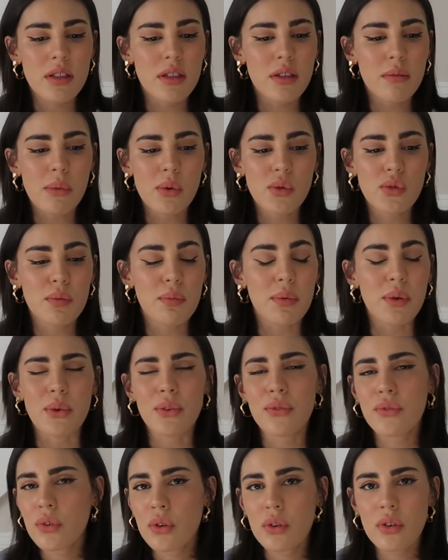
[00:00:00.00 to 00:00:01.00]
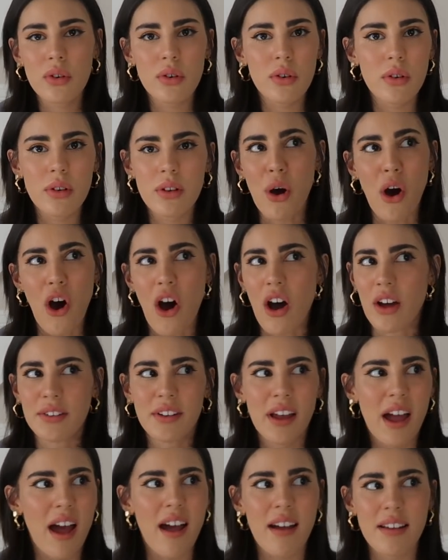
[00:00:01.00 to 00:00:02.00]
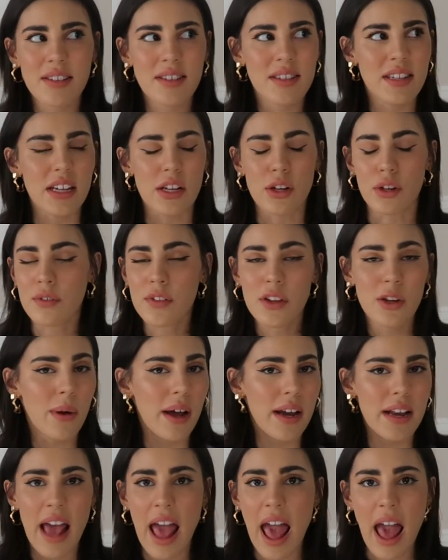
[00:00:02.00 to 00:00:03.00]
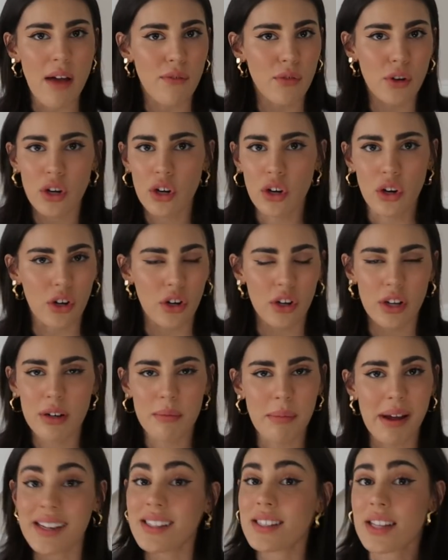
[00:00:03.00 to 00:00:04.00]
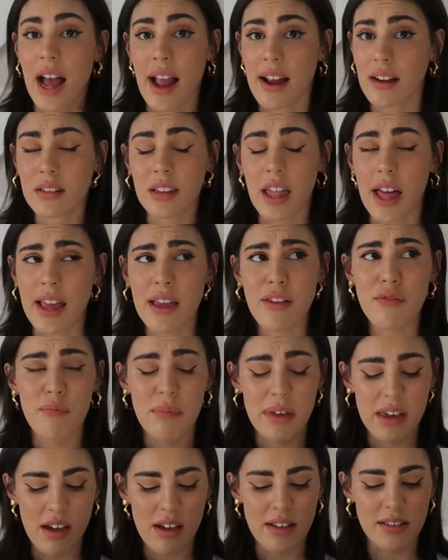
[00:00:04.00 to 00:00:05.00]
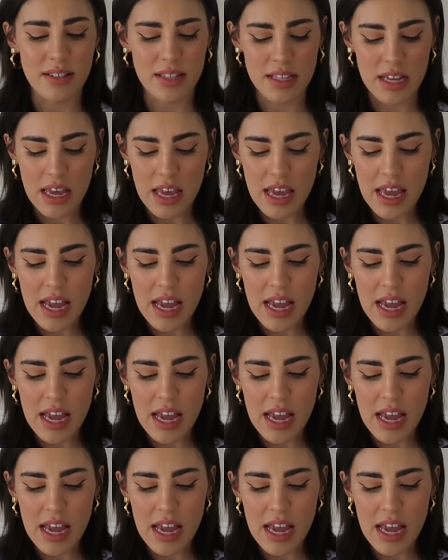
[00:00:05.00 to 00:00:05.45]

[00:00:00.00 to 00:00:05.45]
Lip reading: the most beautiful podcast interview I'd ever heard in my entire life, because